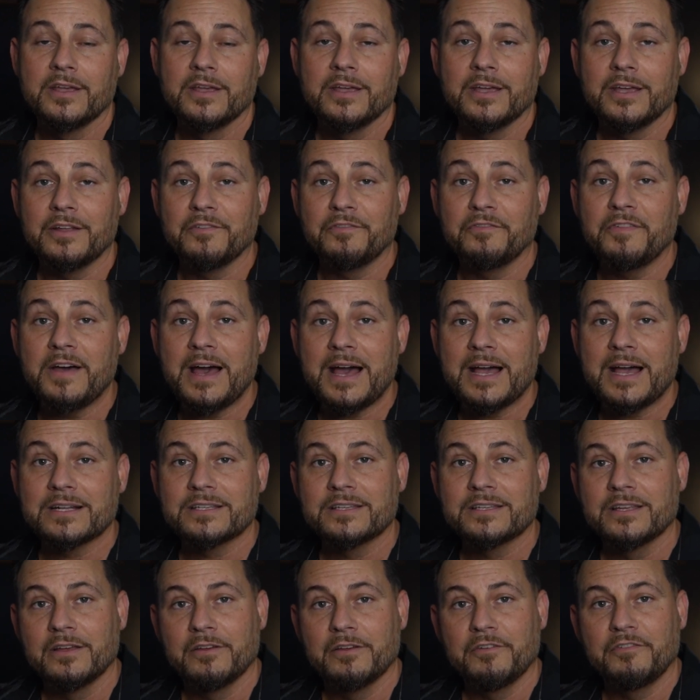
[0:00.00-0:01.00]
In
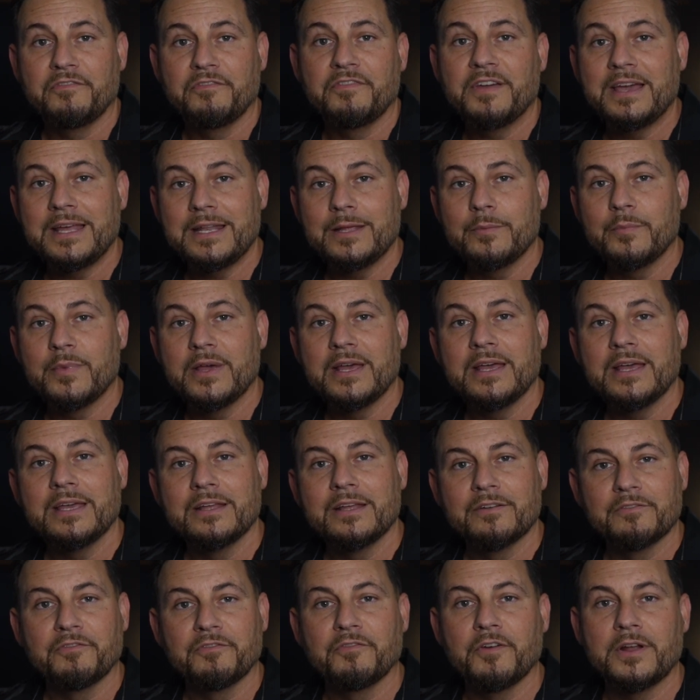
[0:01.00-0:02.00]
fact, Fannie Mae
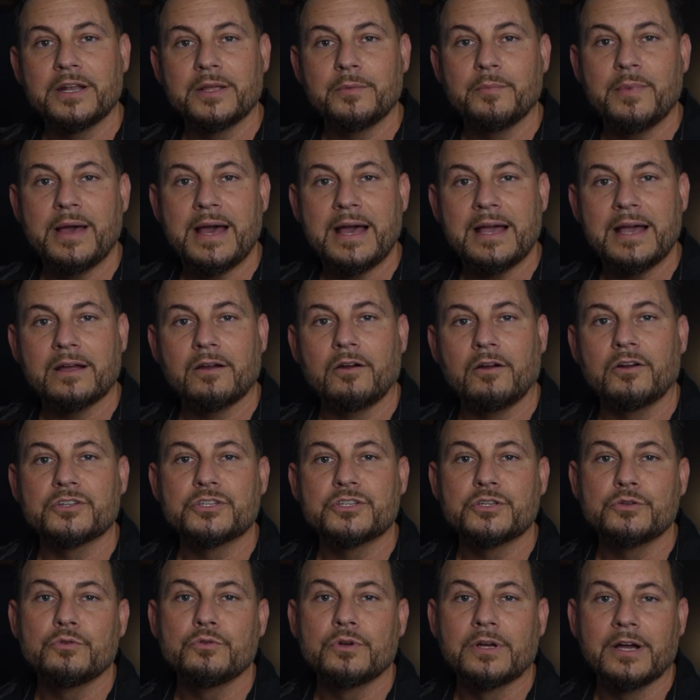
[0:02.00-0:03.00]
and Freddie Mac are
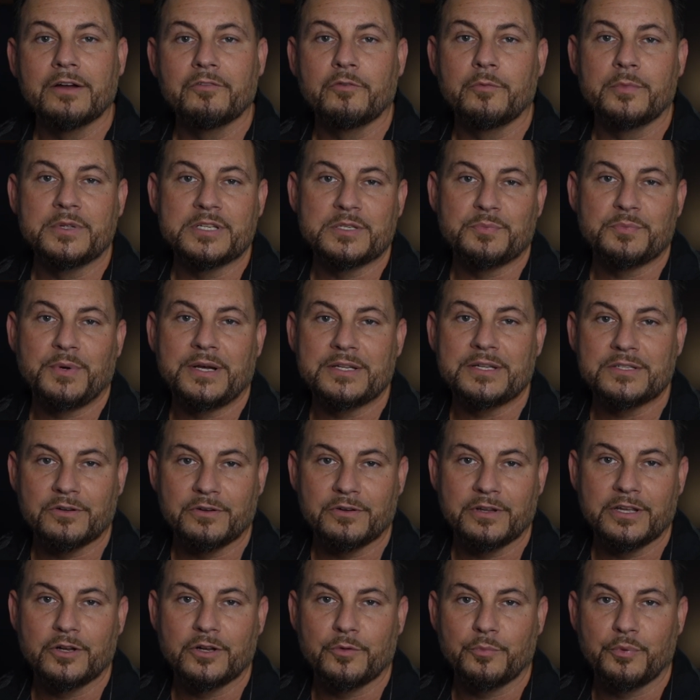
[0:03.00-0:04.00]
two government-sponsored
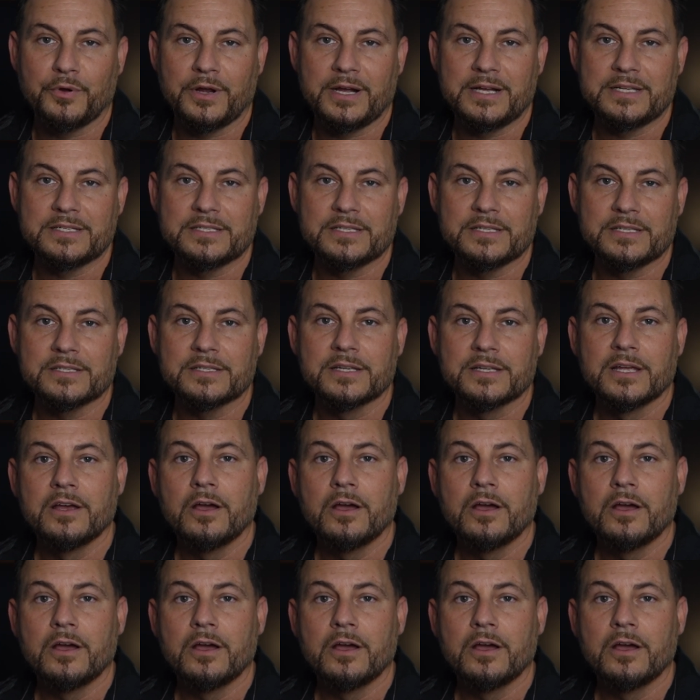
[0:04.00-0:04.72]
enterprises,